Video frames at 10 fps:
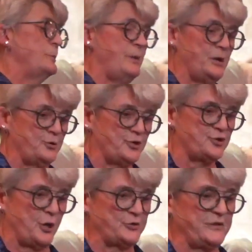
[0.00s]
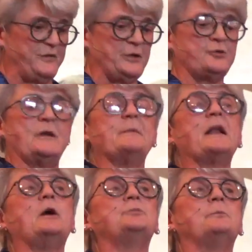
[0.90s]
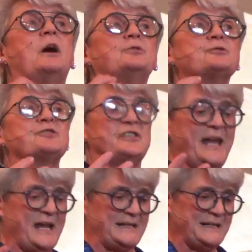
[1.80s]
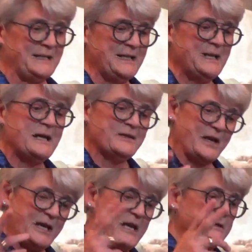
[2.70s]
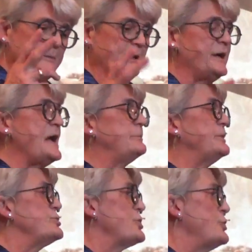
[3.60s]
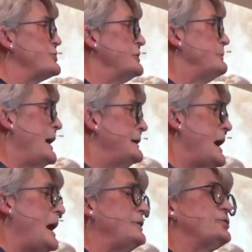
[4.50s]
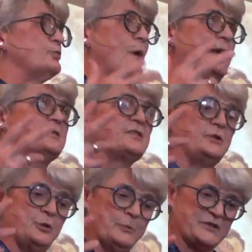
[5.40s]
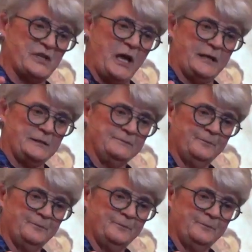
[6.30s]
appeared to Joseph in a dream and helped him understand that he and Mary had been chosen by God to raise the new Messiah.